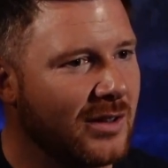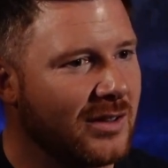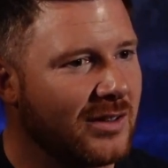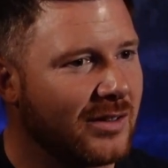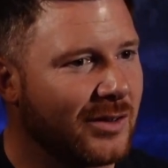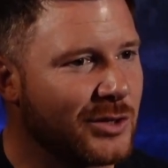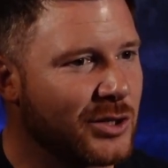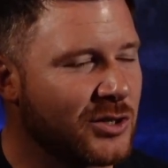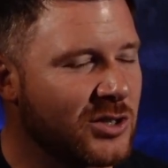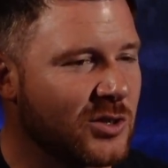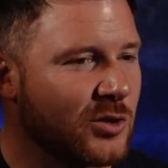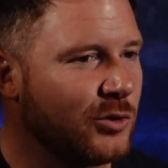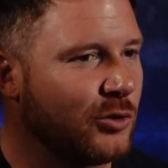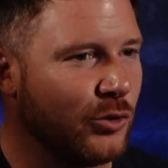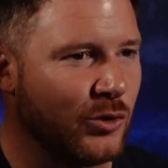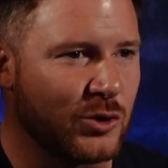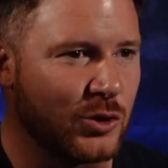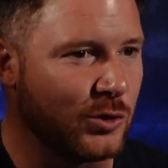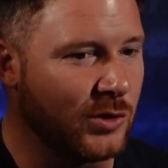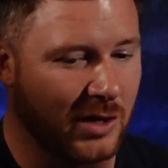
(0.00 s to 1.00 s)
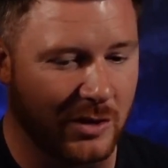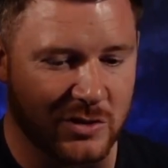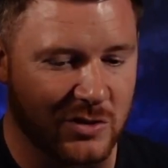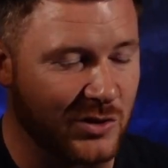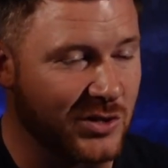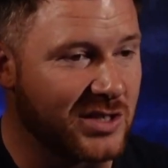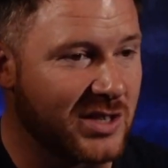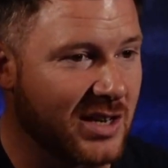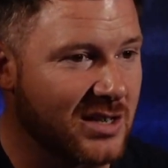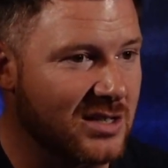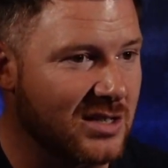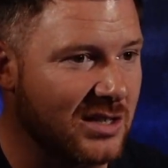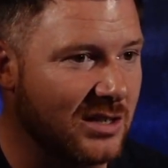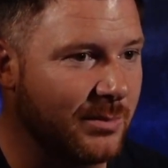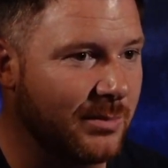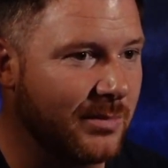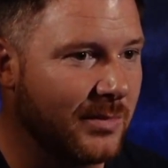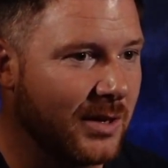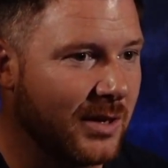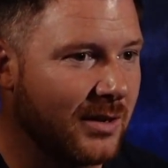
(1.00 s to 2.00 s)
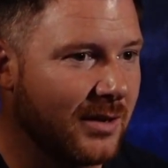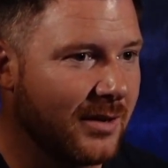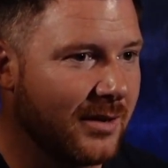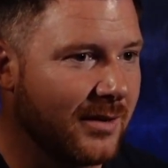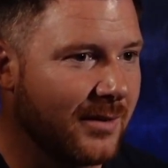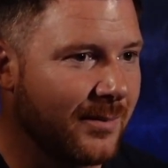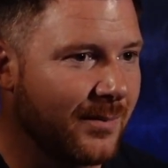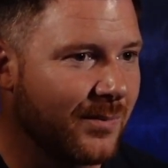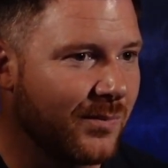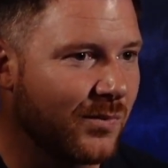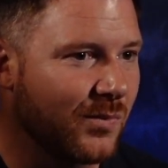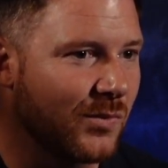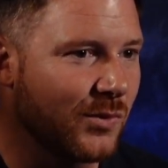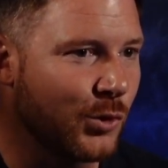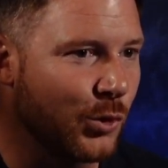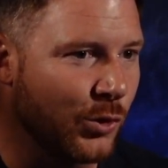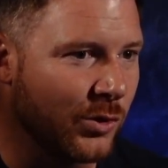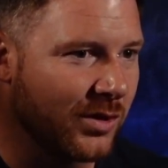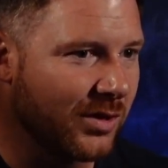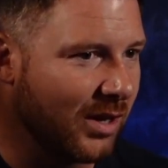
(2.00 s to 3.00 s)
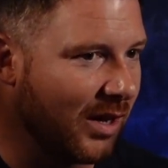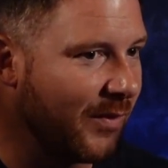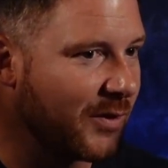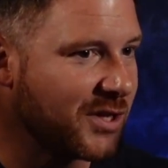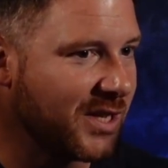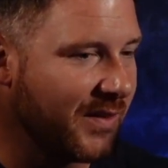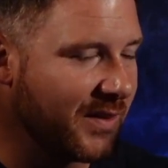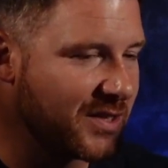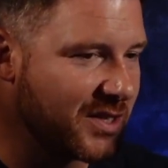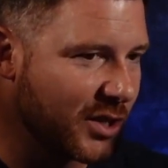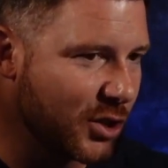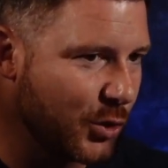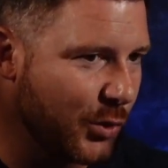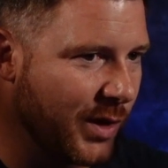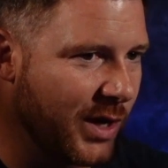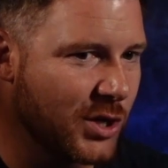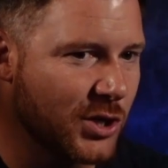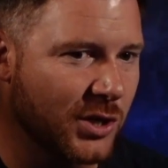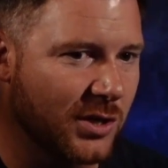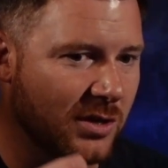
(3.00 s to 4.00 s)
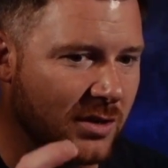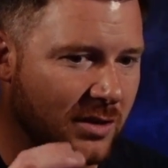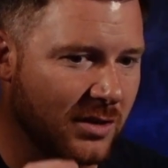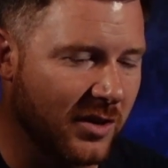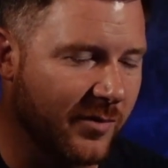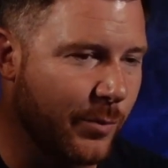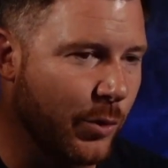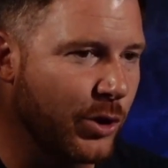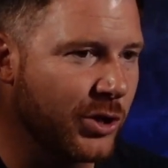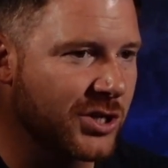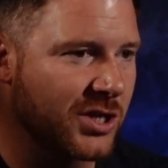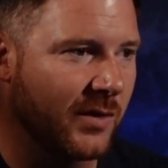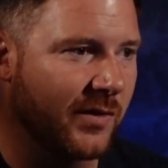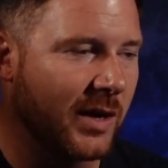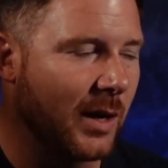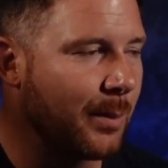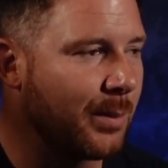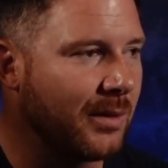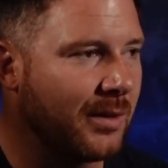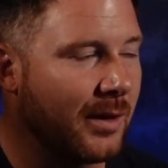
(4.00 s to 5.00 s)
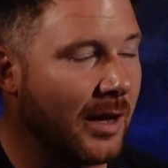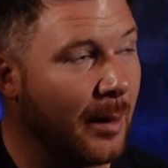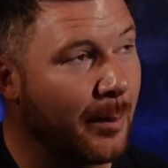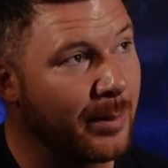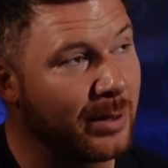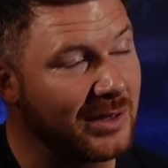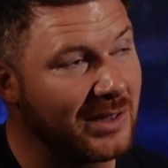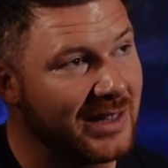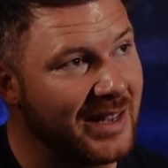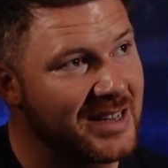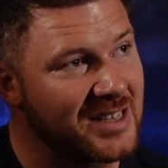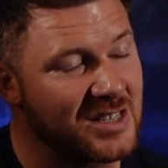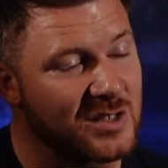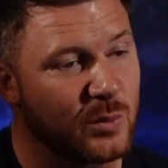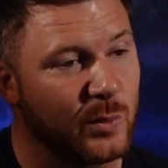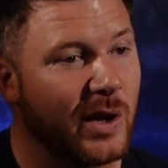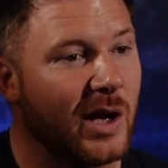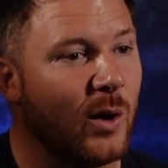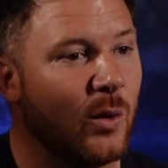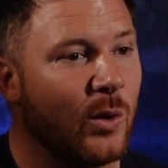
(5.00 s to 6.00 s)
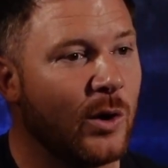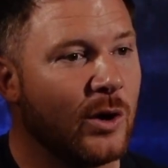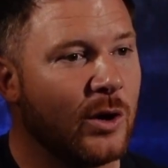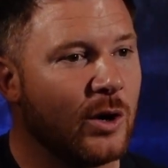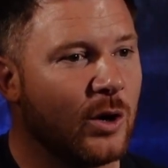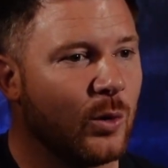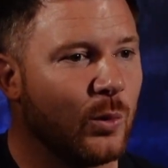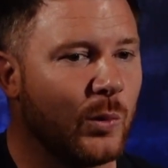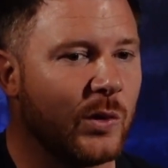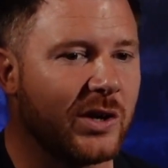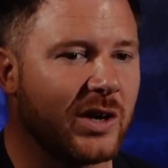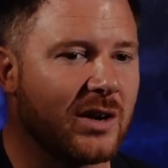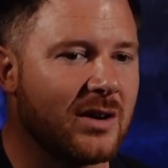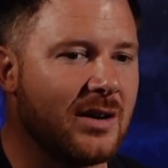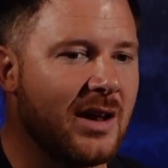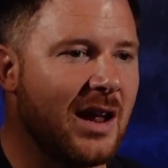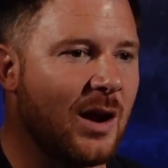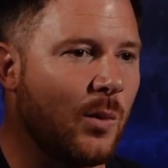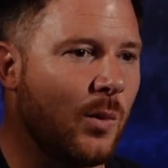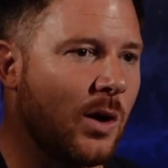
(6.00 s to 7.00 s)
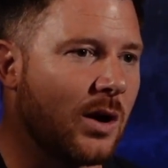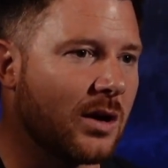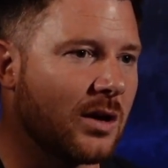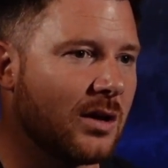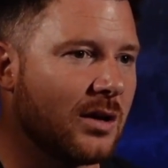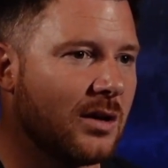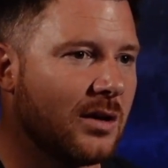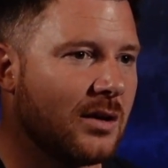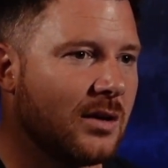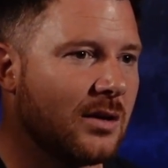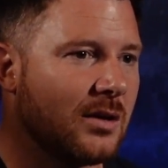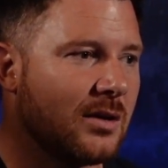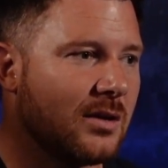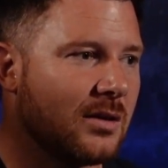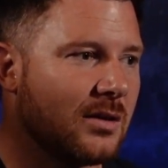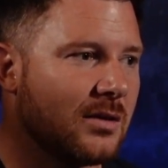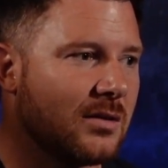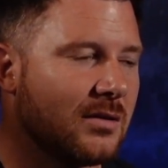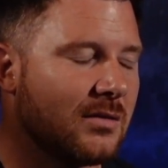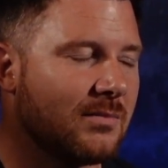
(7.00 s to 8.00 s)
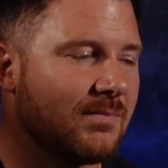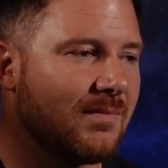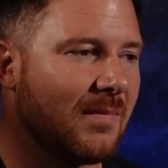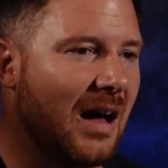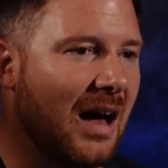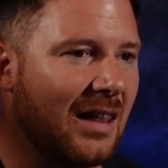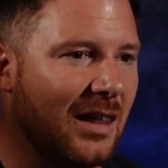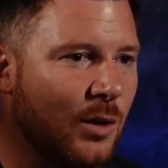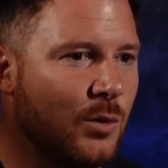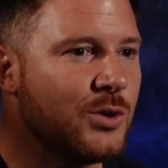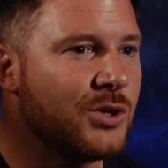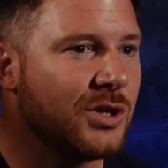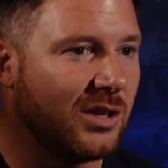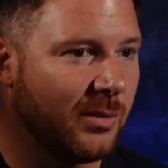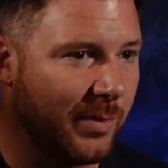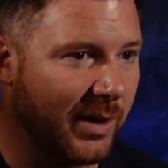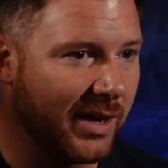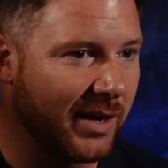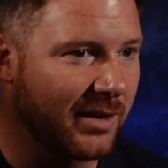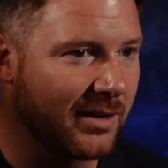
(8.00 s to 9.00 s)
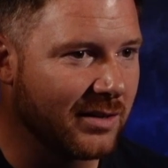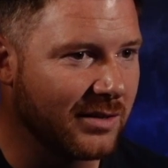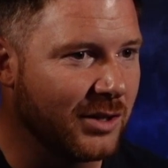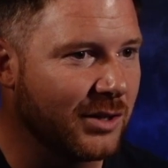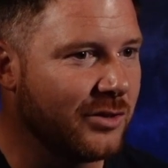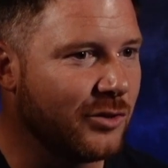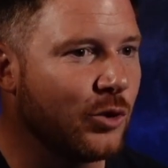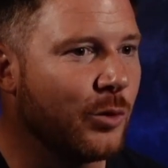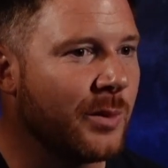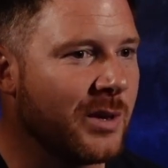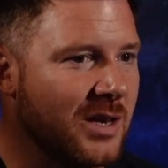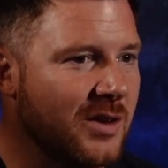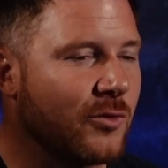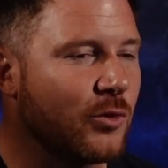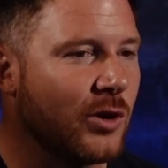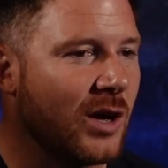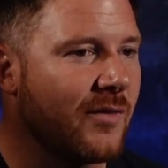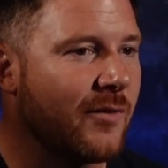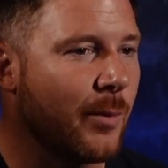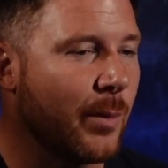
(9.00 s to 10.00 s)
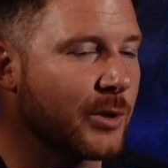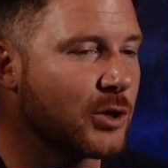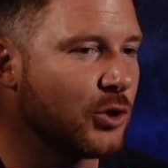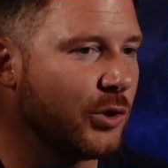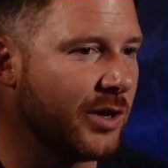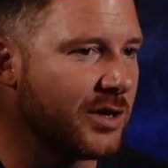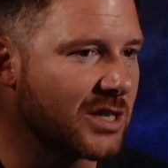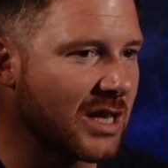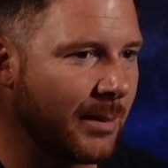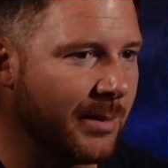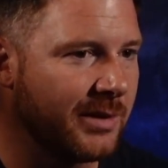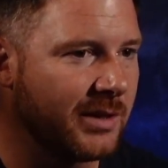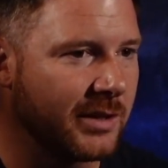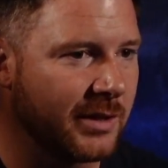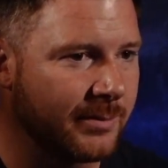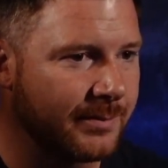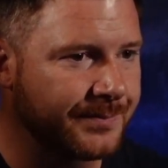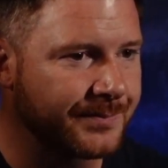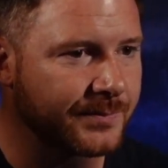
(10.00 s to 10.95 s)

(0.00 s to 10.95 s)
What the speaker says: Because you're just going to do the due diligence on 6 of them. Understand the situation. You've put yourself in a place as well where your network allows you to buy it. You know what I mean? You're going to have opportunities coming to you.